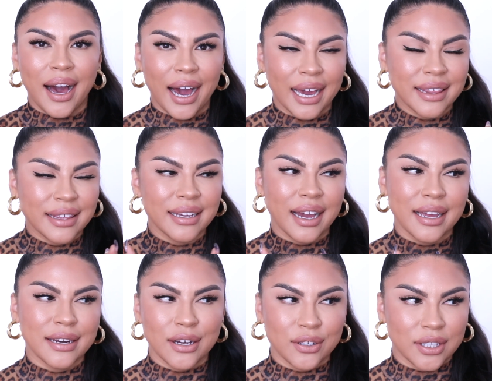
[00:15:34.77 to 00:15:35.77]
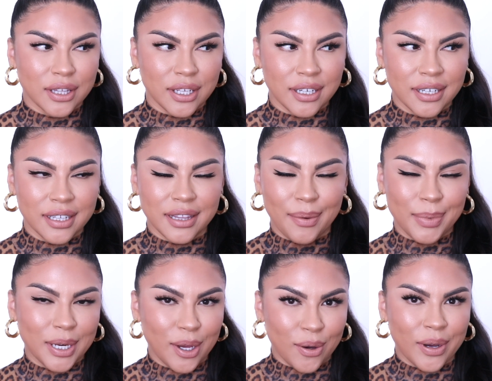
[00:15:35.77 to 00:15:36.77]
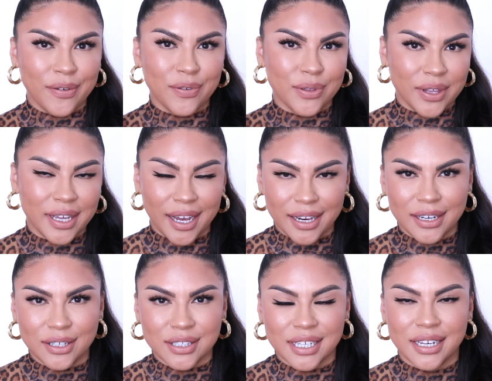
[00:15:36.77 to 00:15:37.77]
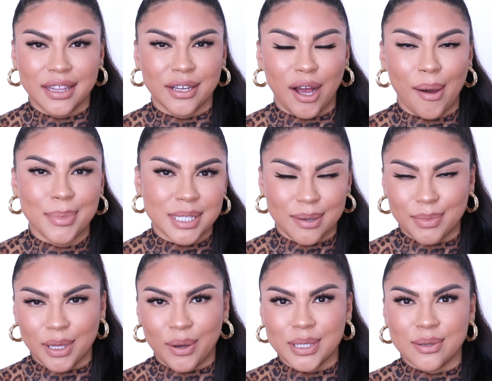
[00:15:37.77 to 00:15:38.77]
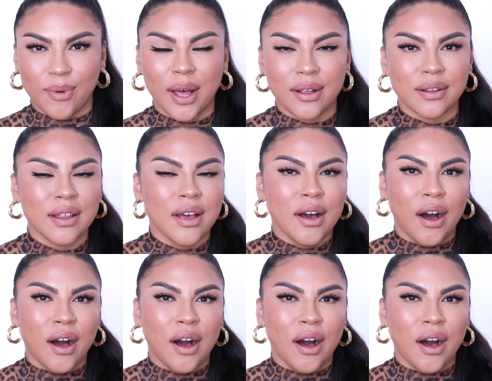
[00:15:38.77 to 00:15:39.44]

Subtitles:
I think I nailed the look. Let me know if you think I nailed it in the comments down below as well.